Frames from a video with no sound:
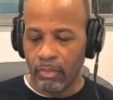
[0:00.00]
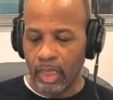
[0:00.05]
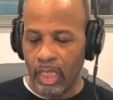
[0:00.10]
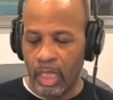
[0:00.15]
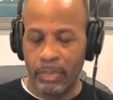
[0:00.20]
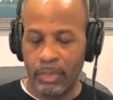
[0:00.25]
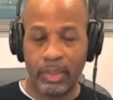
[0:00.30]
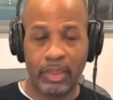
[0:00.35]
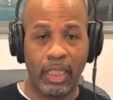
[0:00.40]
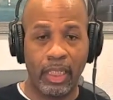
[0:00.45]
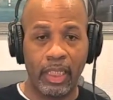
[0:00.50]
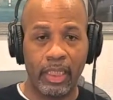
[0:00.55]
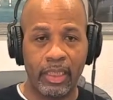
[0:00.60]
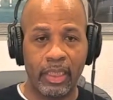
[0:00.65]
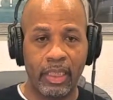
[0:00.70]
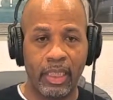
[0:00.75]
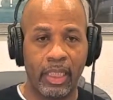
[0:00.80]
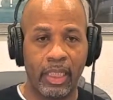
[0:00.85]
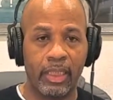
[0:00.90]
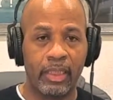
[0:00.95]
I'm going to say that
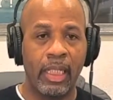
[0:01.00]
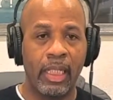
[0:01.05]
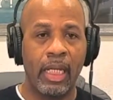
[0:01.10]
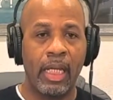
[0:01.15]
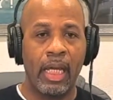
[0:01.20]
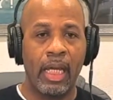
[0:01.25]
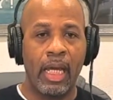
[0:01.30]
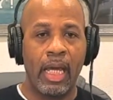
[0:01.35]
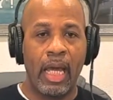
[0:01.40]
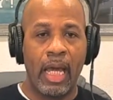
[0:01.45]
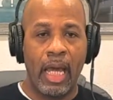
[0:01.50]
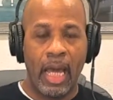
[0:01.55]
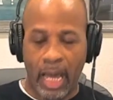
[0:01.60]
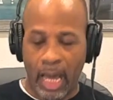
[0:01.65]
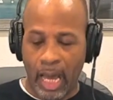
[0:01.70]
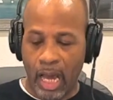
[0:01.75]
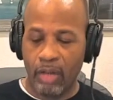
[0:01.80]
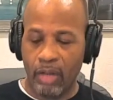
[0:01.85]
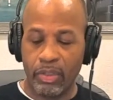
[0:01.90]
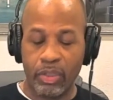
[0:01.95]
again.
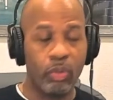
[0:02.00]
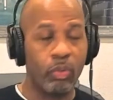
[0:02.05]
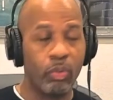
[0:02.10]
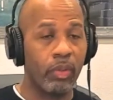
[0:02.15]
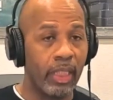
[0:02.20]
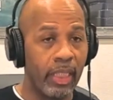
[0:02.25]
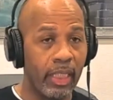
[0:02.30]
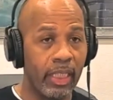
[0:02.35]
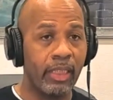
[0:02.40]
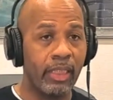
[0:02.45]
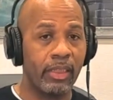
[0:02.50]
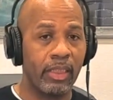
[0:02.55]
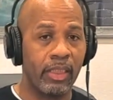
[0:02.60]
How you end